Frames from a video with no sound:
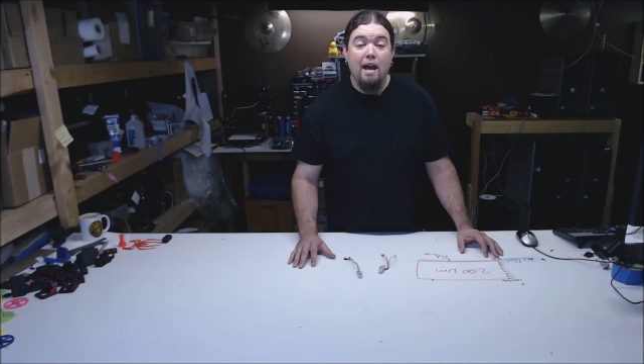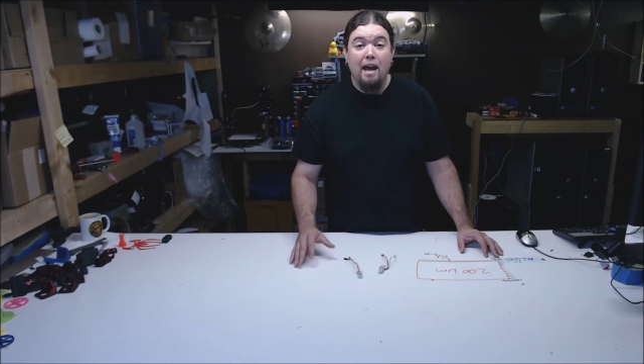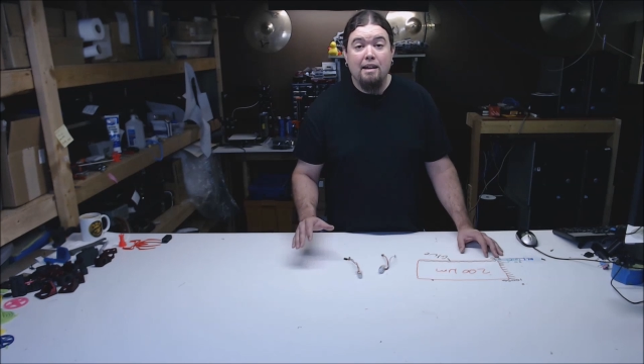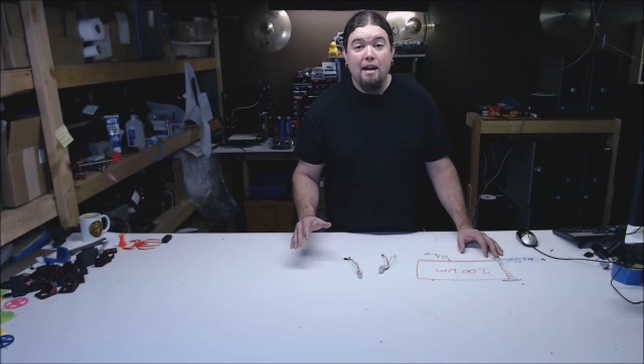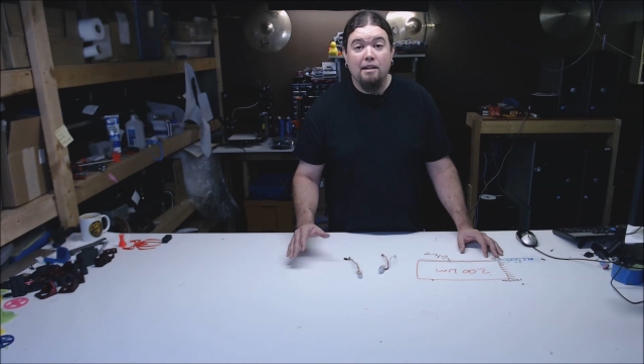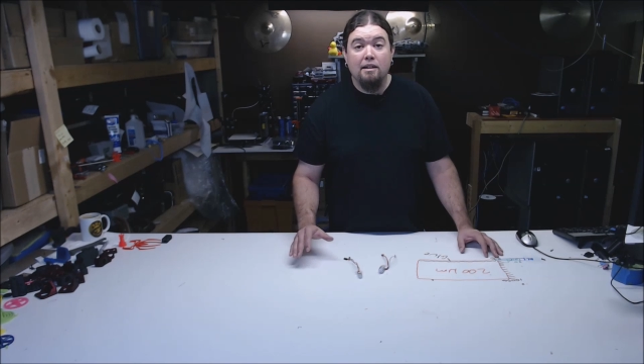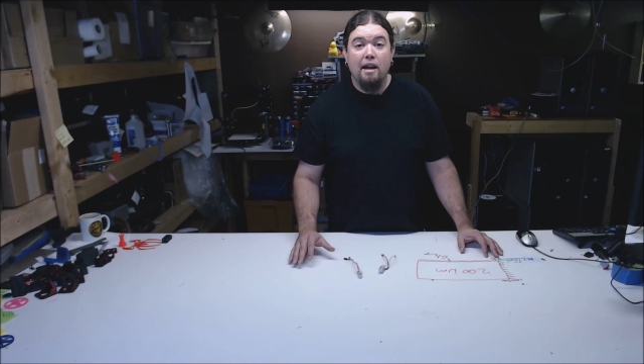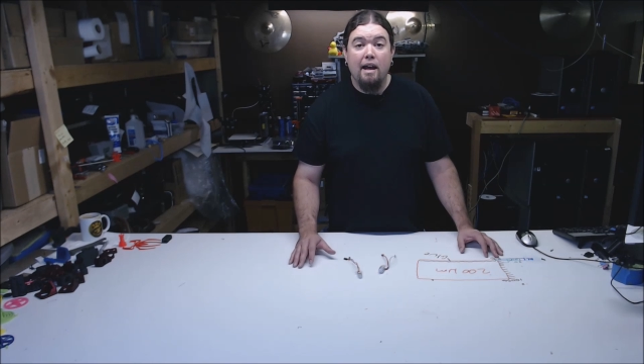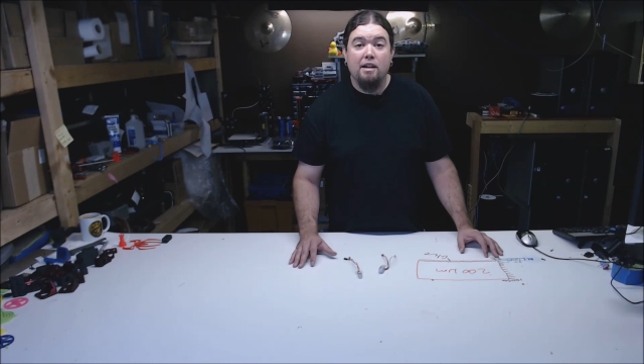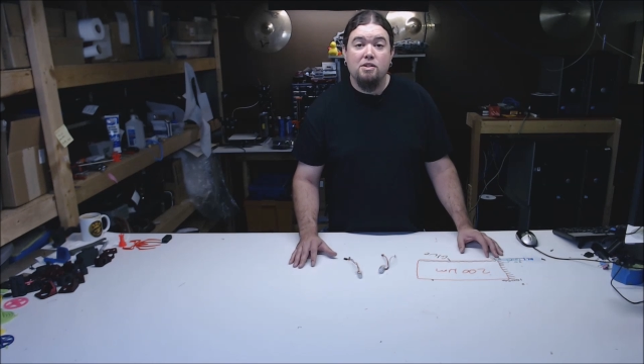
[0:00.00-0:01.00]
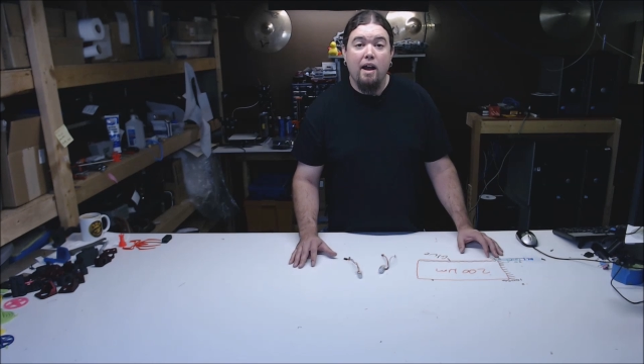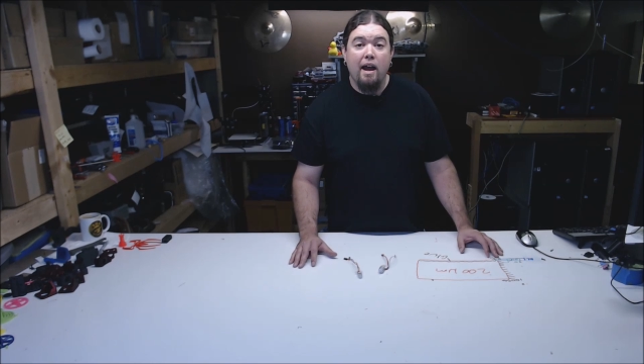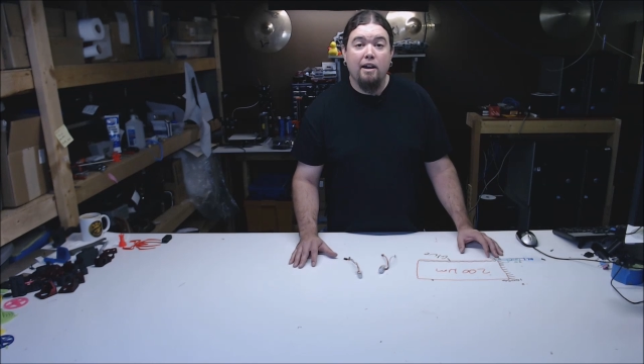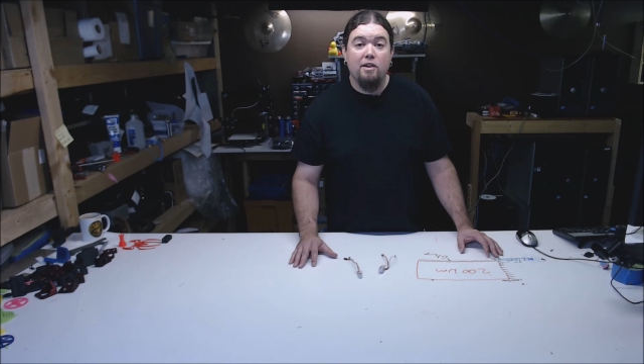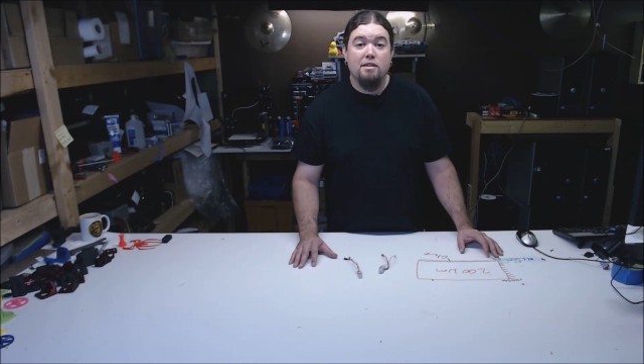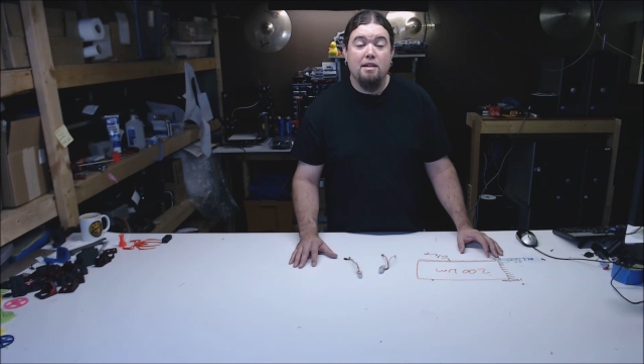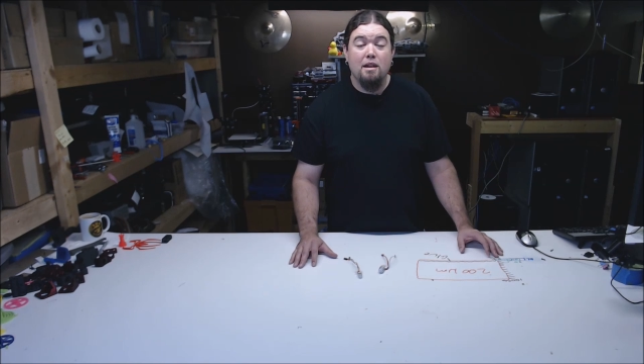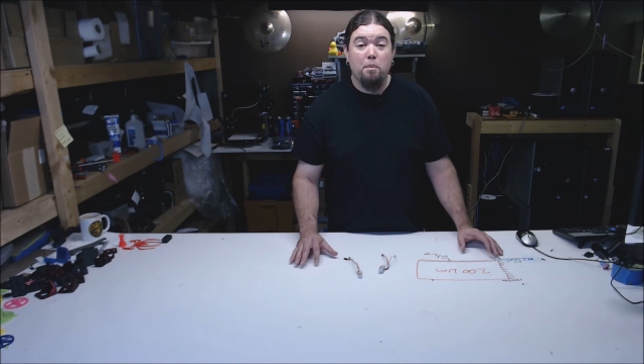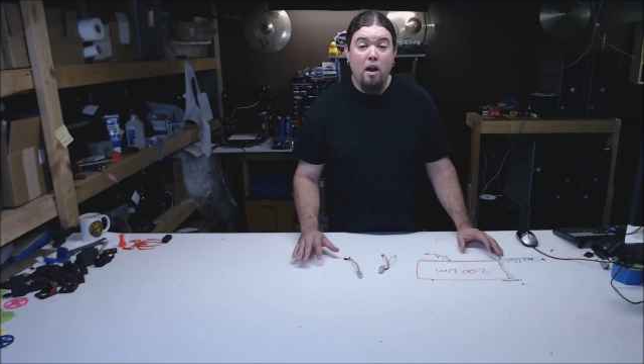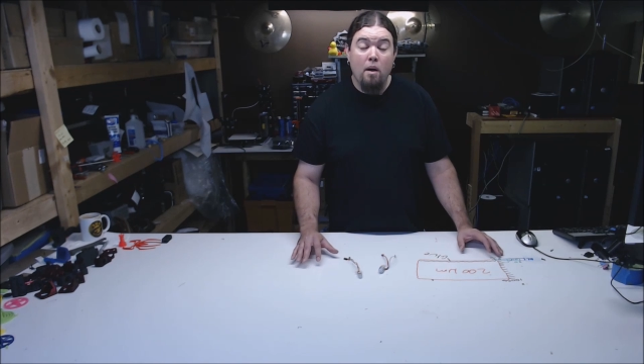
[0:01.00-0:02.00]
and that little extra accuracy
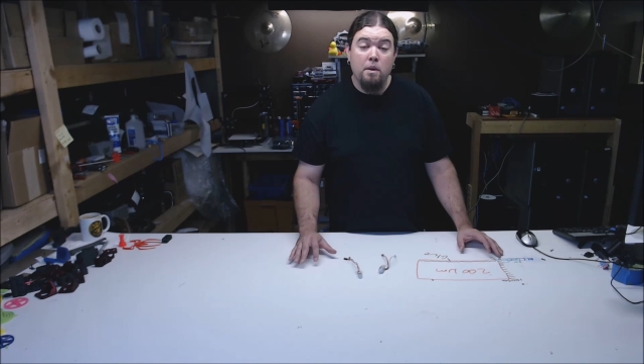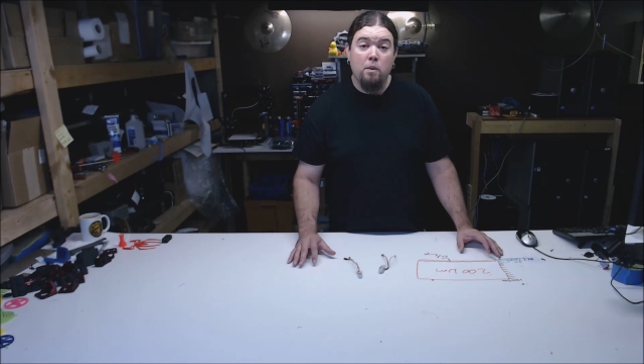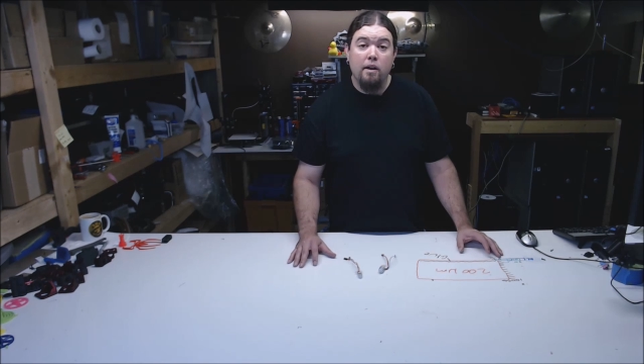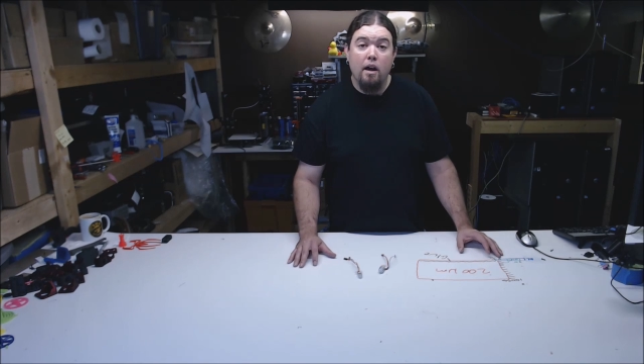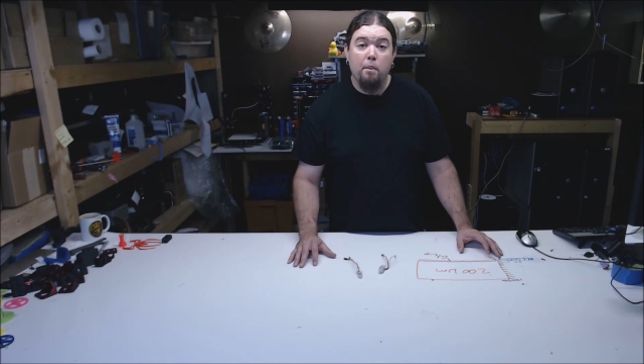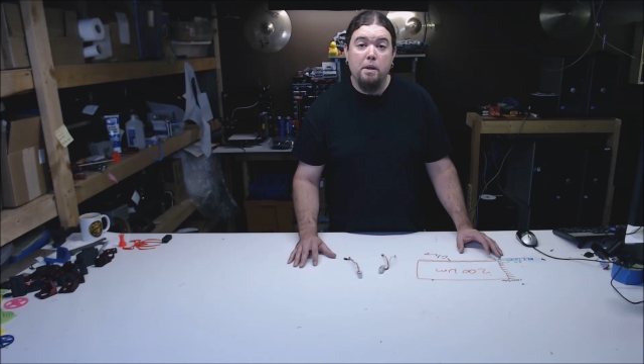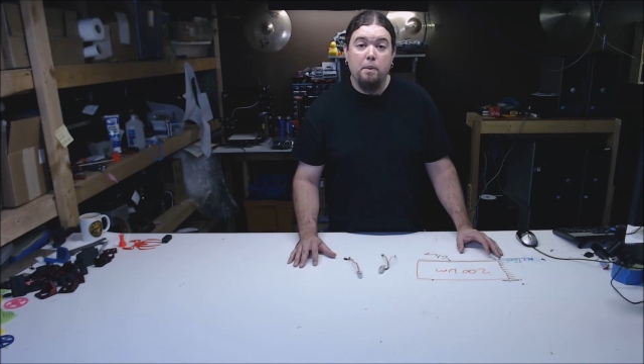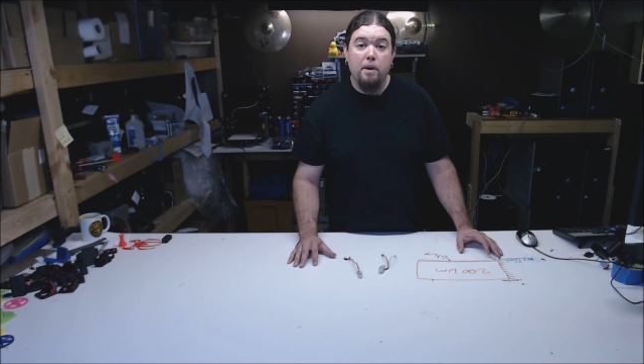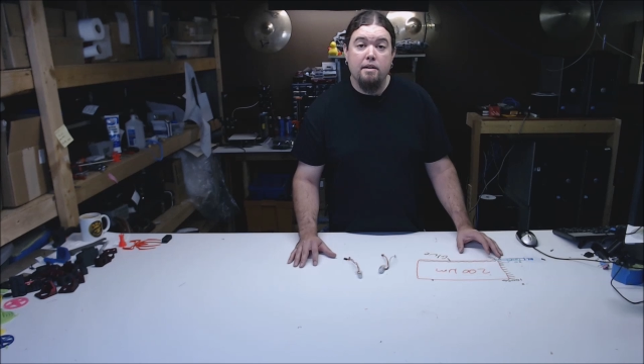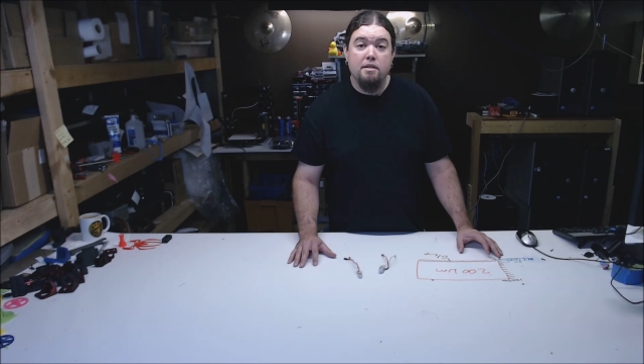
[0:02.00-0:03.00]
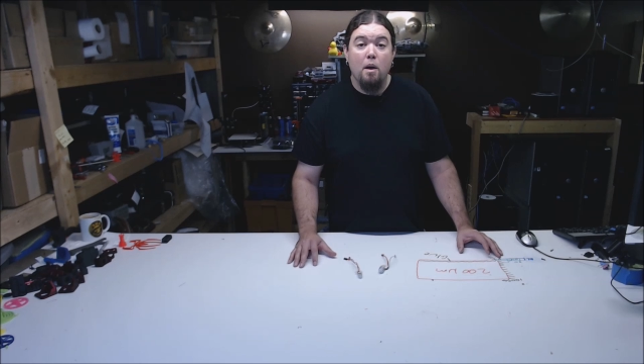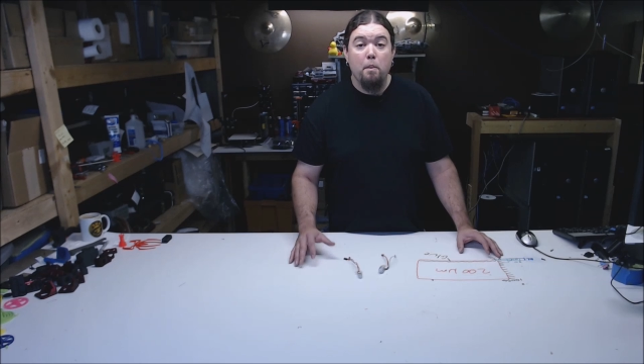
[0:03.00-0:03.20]
that probably won't help your prints,